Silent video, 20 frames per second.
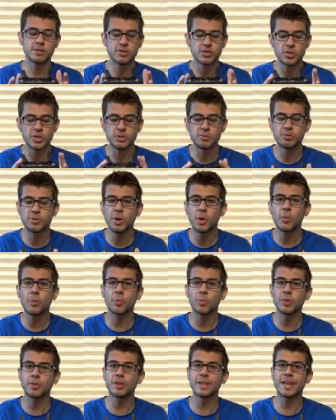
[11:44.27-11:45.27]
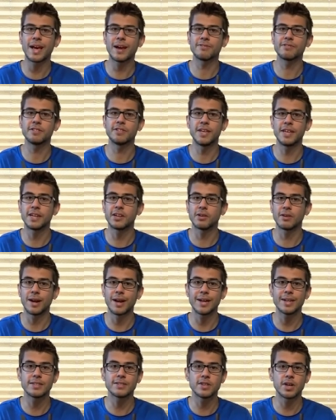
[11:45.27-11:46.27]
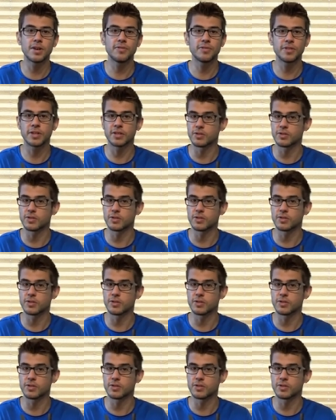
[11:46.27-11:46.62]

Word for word: so you don't really have to take your hands off the